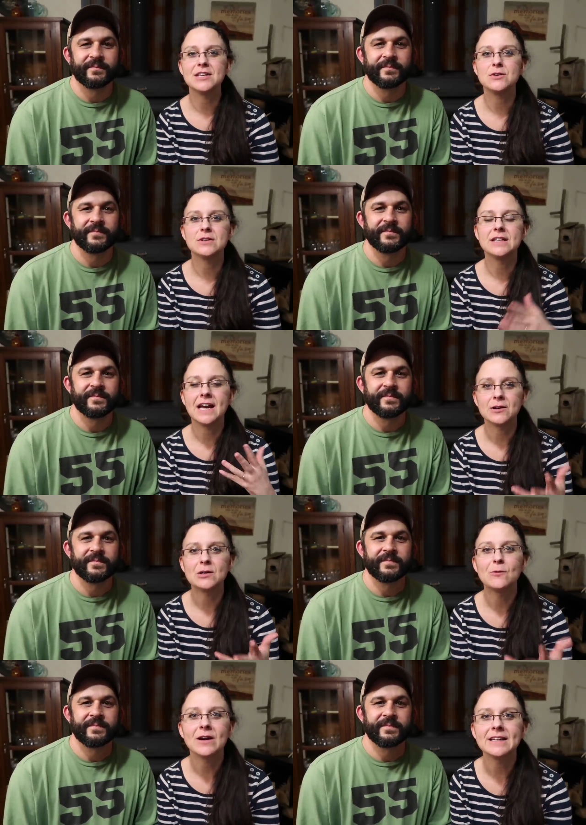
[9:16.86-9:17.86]
Speaker 1: that you had kind
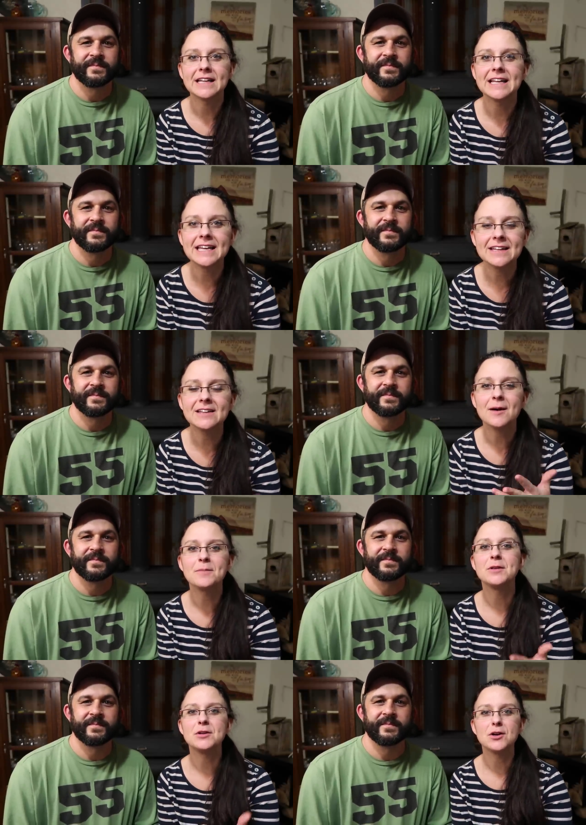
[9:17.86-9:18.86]
of wanted to get
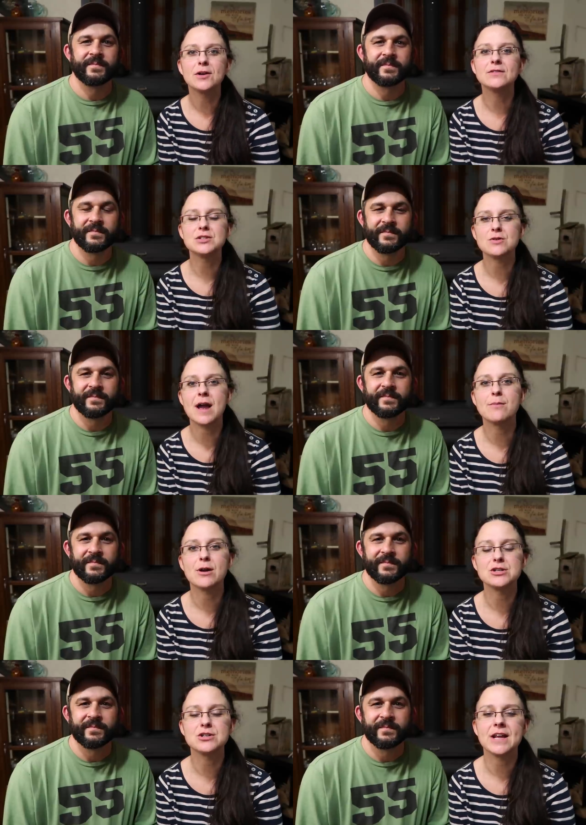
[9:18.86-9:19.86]
up the nerve to try
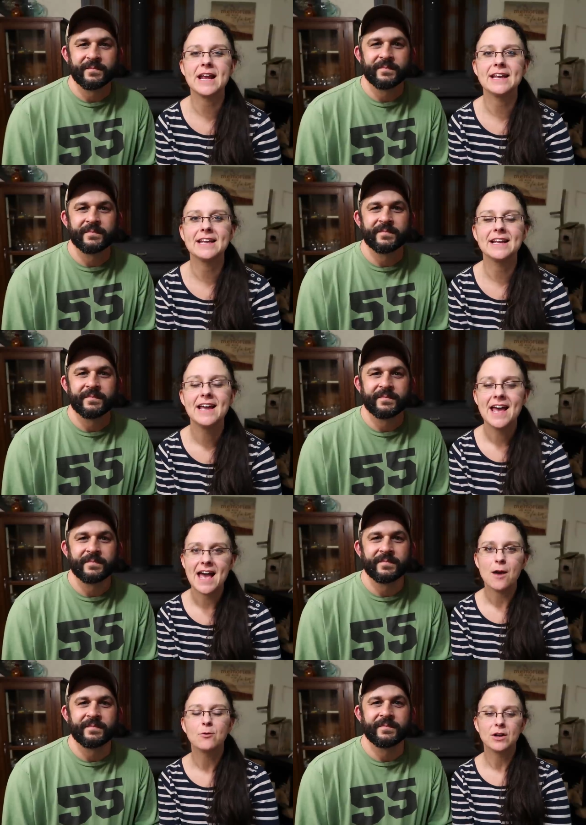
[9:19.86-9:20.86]
pressure canning,
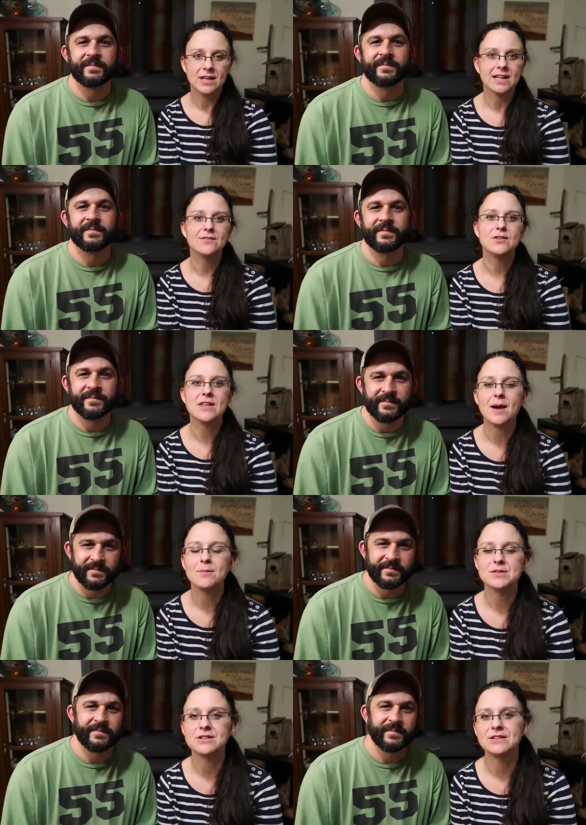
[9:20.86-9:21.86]
and we're going to give you the
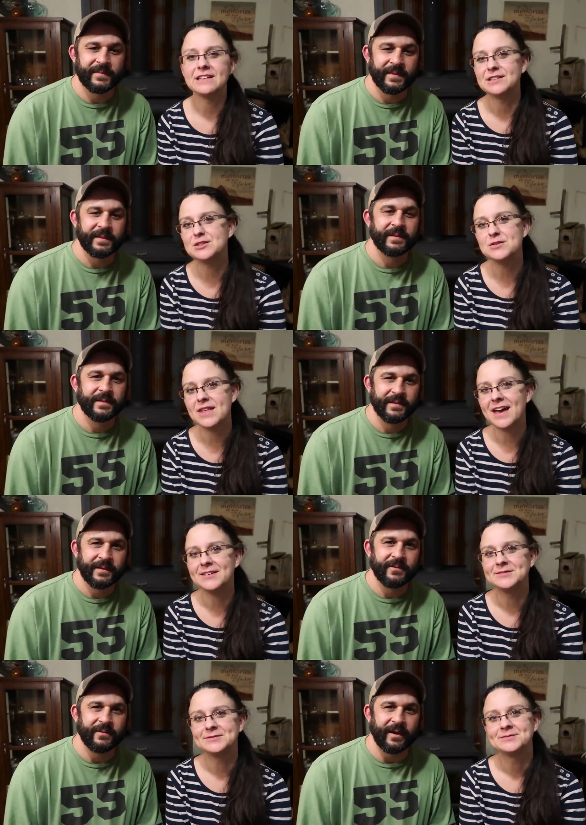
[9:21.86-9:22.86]
opportunity to do that.
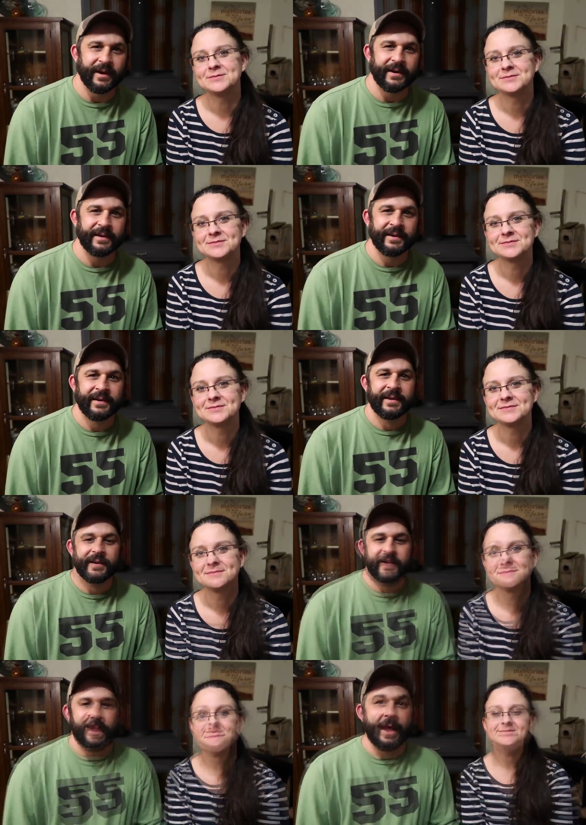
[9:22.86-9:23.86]
Speaker 2: Right.
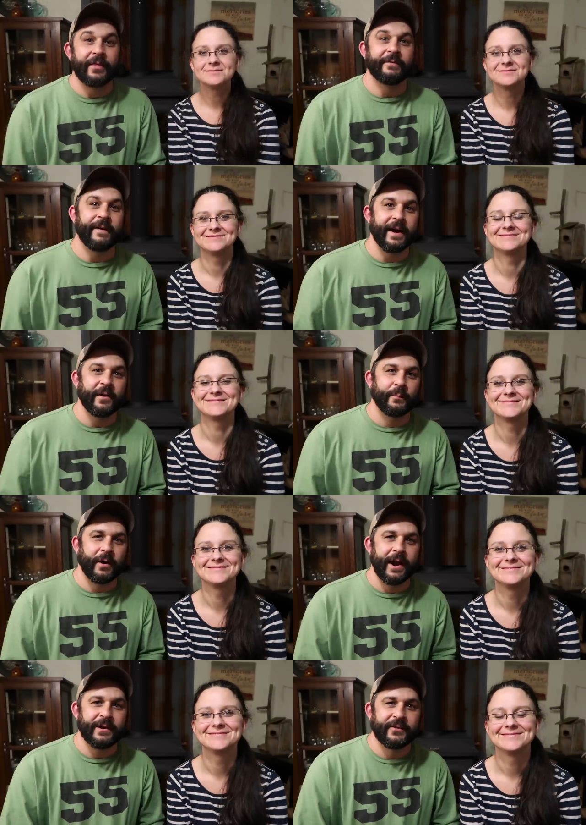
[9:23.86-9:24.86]
And the final
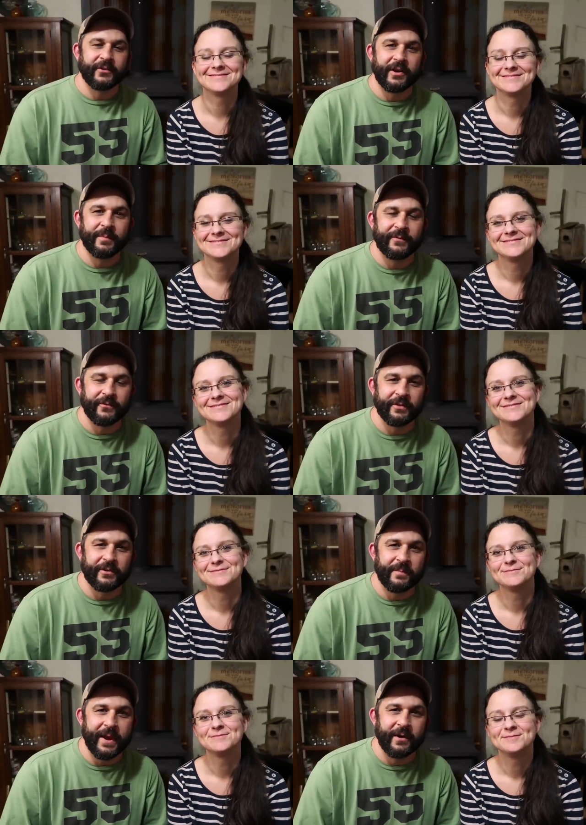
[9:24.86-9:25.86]
prize is going to be for the
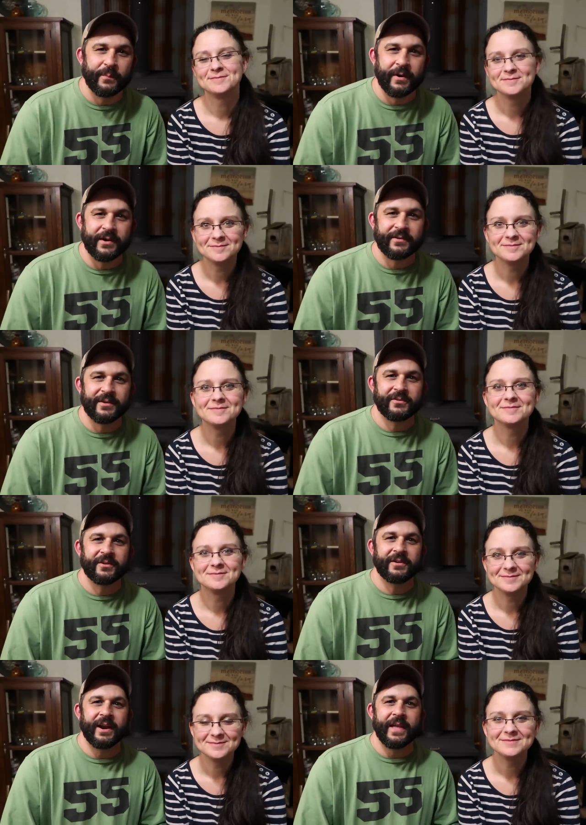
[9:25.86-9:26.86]
tomato
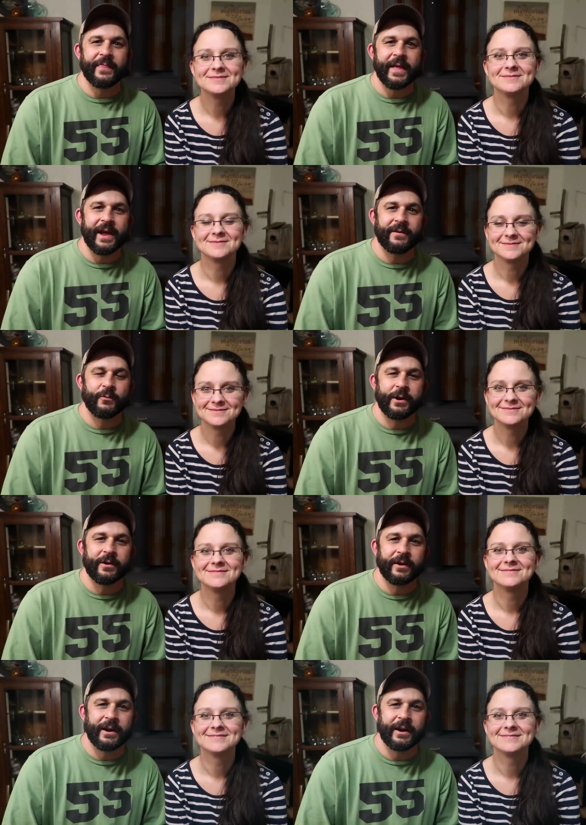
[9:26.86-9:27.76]
processor, and that winner